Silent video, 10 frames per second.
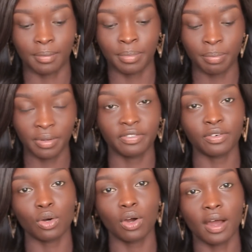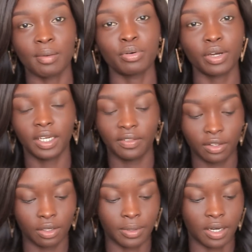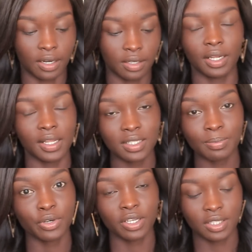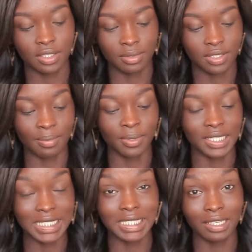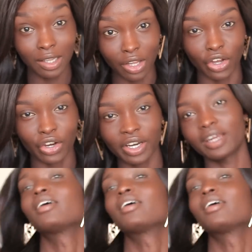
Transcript: but before I put anything on my eyes, I like to put some concealer